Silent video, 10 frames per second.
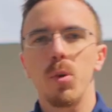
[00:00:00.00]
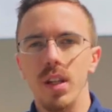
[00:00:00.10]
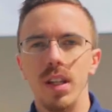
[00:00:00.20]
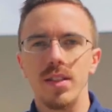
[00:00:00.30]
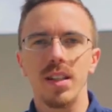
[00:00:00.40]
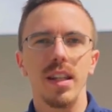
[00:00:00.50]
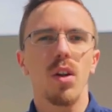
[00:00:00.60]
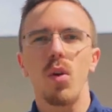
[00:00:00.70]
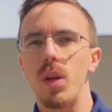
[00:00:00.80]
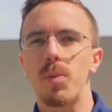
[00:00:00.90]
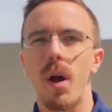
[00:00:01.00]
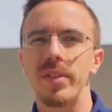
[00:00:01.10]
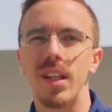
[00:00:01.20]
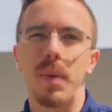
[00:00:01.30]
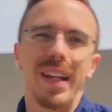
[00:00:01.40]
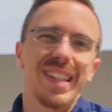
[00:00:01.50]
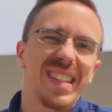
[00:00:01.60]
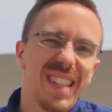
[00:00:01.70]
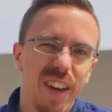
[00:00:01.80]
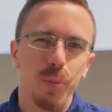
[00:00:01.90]
but realistically they're only promising about a
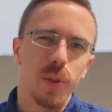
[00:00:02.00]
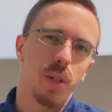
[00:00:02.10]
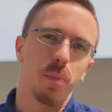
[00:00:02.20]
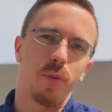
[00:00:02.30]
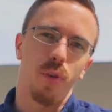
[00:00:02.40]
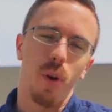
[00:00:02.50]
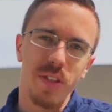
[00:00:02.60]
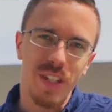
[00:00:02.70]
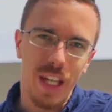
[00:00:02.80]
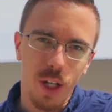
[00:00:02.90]
7% performance